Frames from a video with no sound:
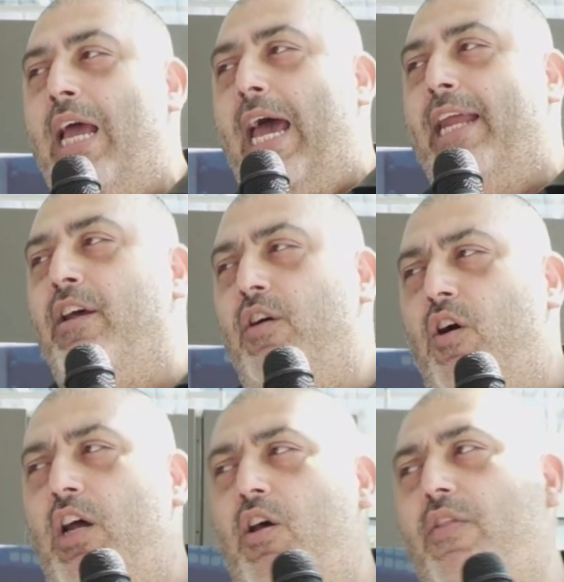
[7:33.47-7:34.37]
And a
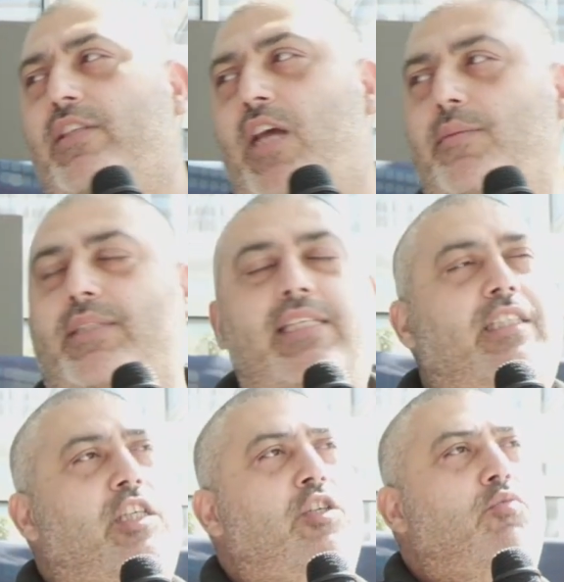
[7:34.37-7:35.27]
lot of the times these
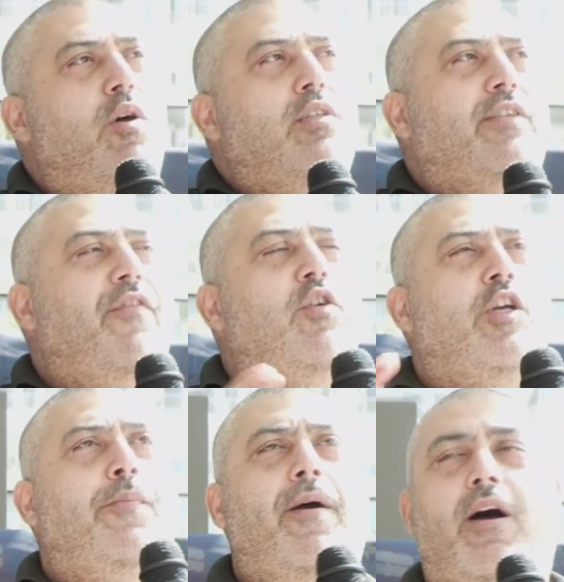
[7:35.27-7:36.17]
two worlds have
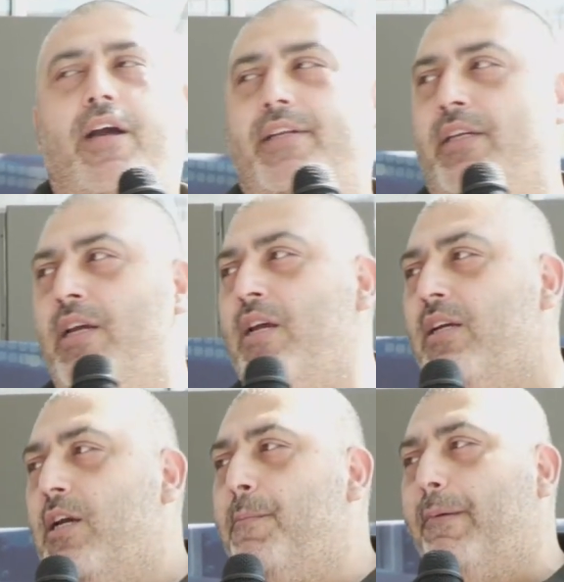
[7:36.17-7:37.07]
occupied
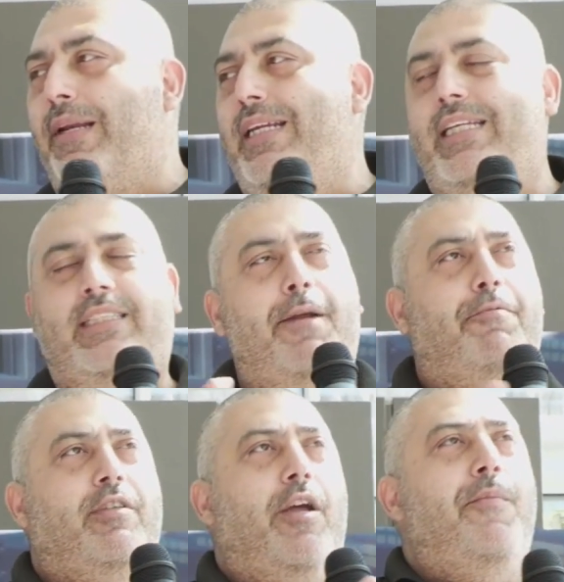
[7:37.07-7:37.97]
completely
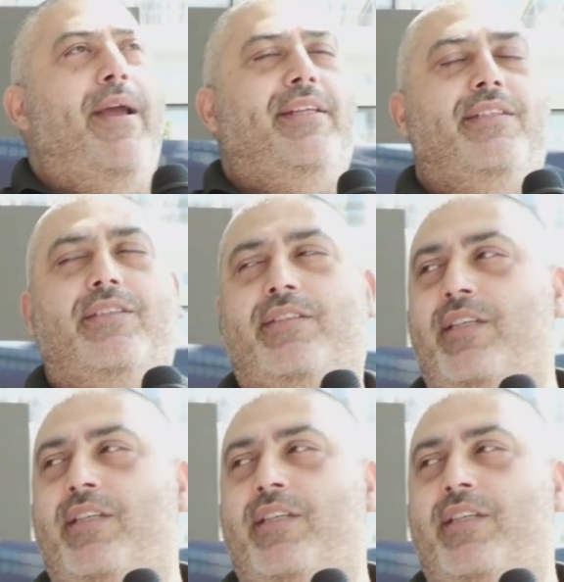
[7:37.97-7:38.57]
separate domains.